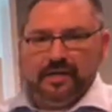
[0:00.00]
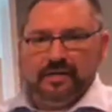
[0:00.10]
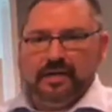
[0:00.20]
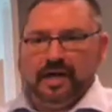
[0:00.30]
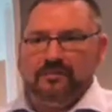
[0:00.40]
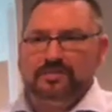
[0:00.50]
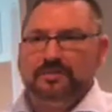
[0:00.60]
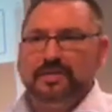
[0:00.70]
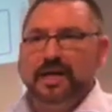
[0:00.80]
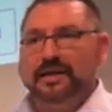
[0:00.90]
And uh,
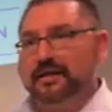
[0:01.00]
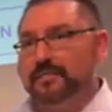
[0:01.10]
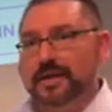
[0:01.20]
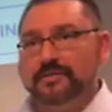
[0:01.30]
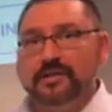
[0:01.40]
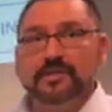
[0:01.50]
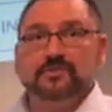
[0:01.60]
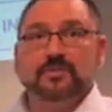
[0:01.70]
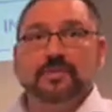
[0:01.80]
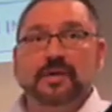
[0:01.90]
obviously I come at
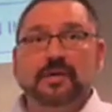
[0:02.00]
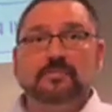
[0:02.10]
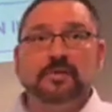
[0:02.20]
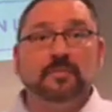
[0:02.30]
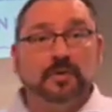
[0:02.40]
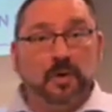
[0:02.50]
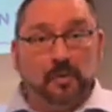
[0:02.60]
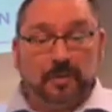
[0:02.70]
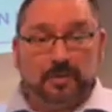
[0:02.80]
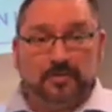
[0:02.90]
things from a
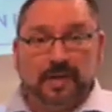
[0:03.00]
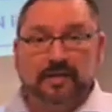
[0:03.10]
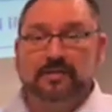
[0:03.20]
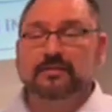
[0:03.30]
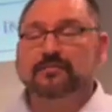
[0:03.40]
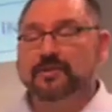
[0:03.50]
biblical perspective,